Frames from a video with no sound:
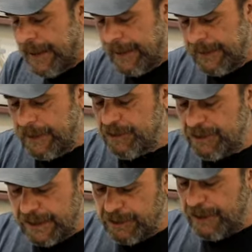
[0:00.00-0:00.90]
And it
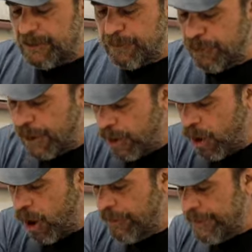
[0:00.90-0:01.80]
sends its
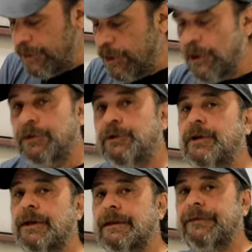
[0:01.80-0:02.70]
priority to
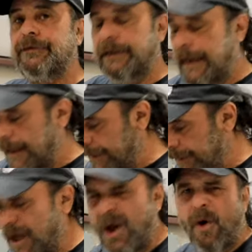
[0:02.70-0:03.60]
the lifter
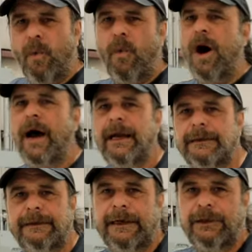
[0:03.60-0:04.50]
galleys. Why
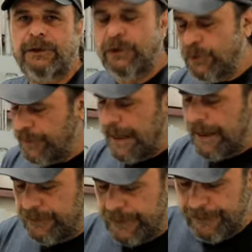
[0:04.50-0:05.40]
did they do
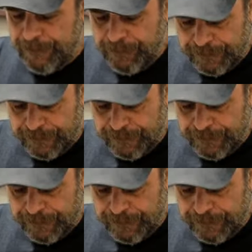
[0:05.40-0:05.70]
that, right?